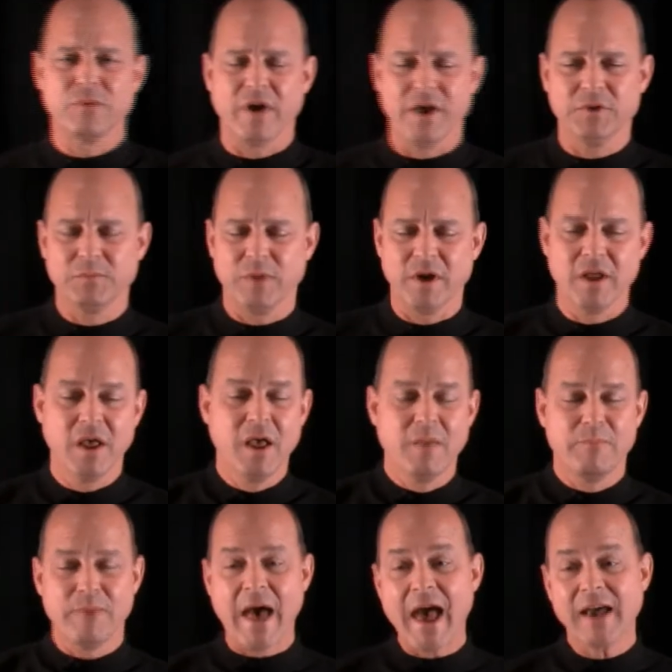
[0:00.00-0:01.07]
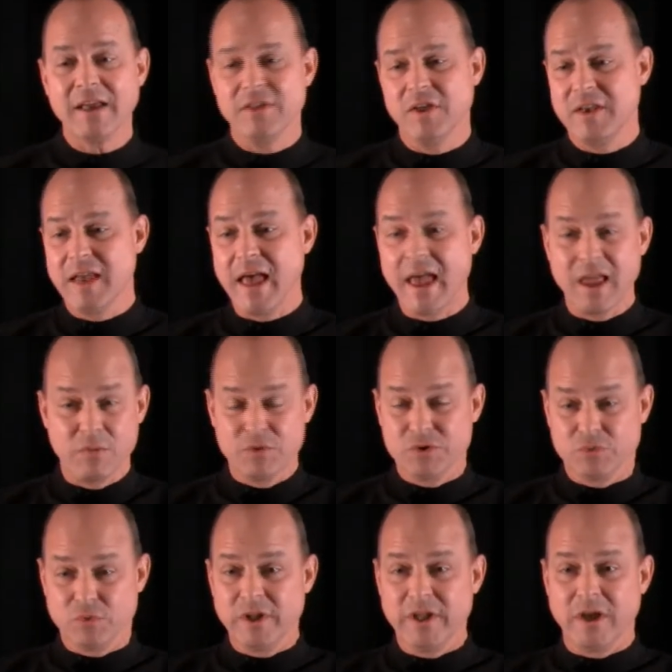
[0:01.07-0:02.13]
press, but back in the day, it
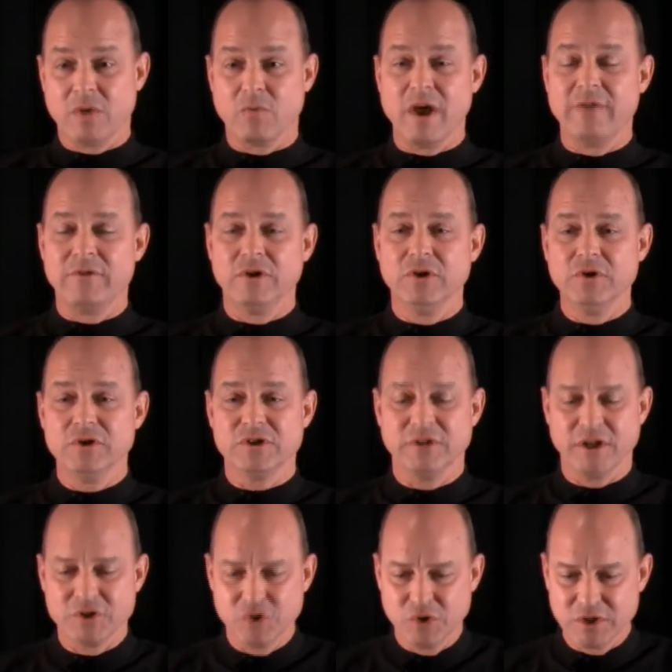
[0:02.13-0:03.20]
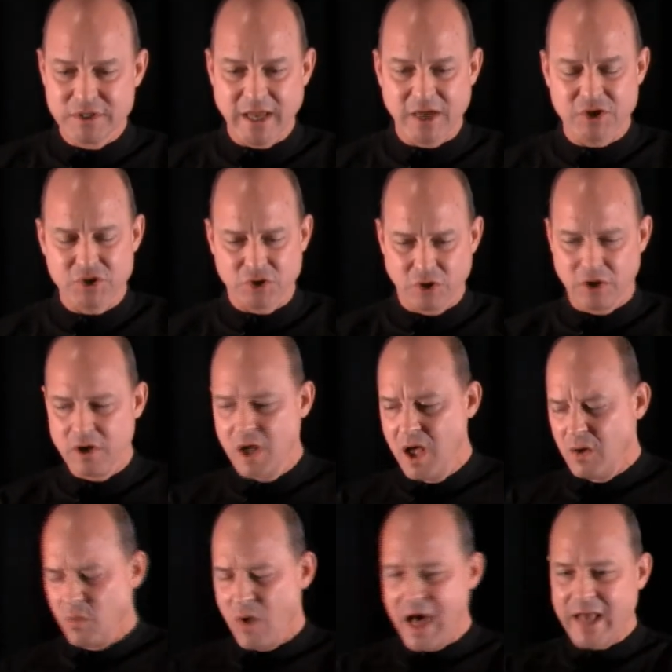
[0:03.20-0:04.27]
was really a revolution that you could take a shirt,
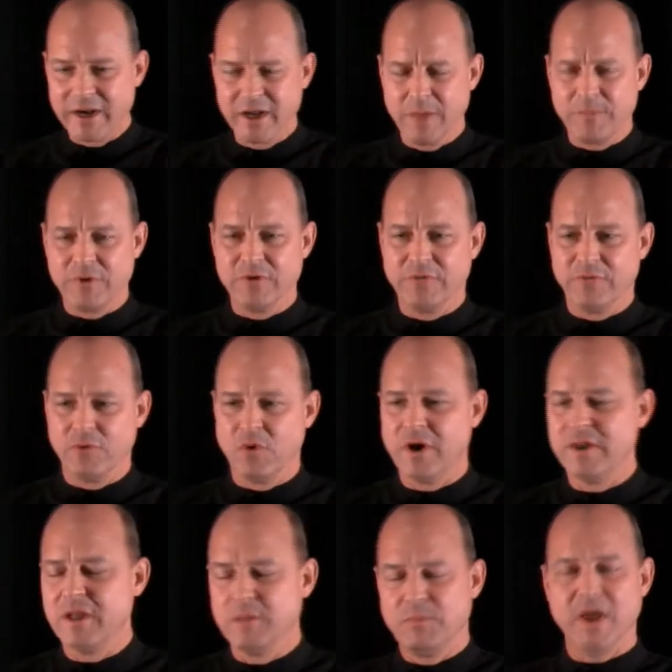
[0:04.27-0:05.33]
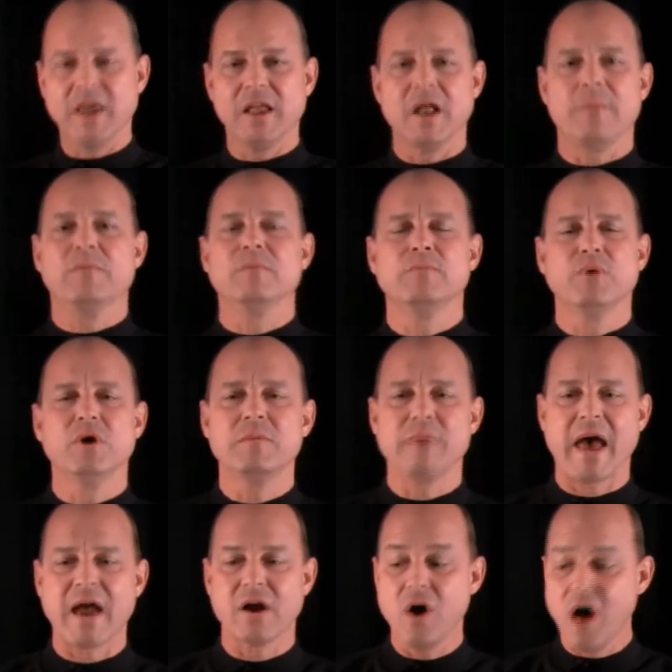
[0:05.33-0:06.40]
wad it up on the floor, and then pick it up and put it
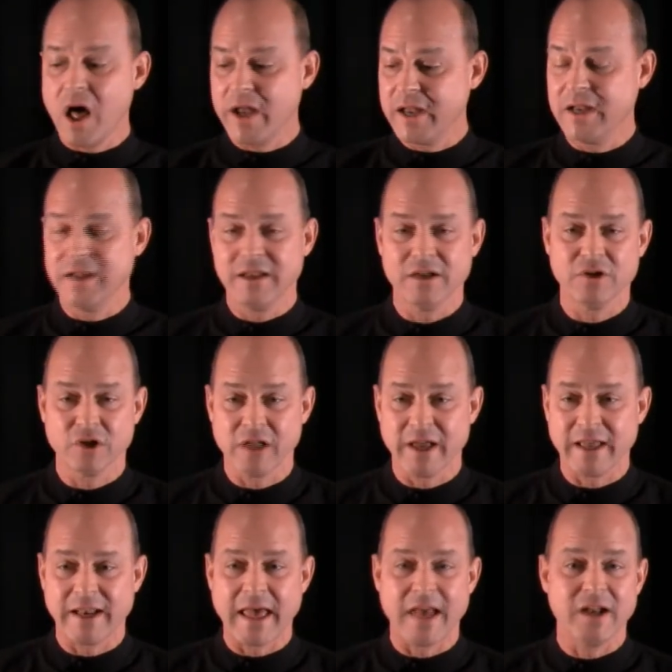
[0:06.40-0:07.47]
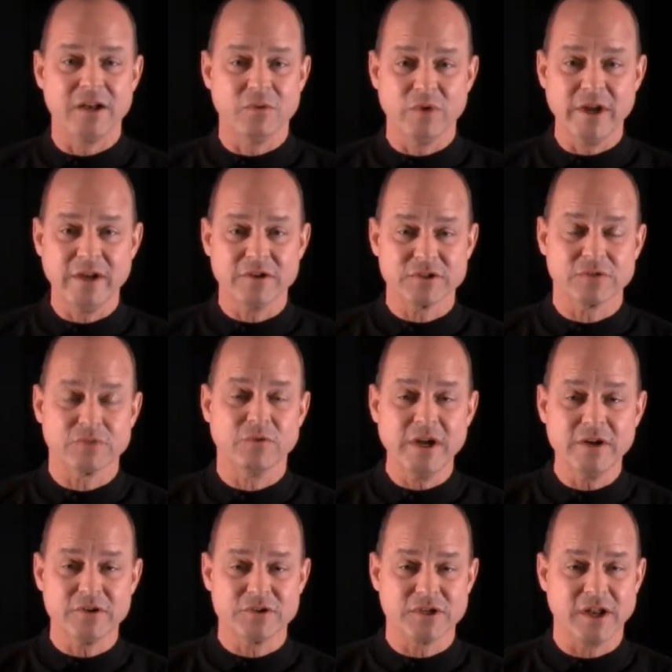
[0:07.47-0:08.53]
back on, and it didn't look like it had any
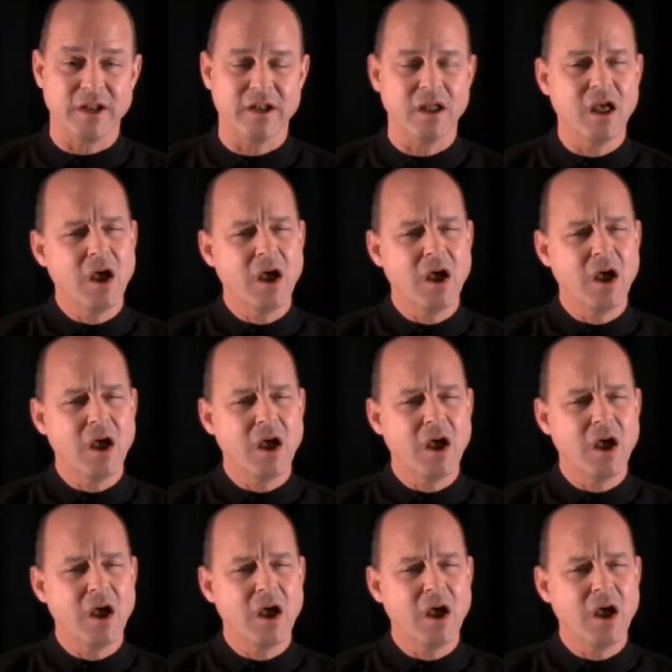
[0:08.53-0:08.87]
wrinkles in it.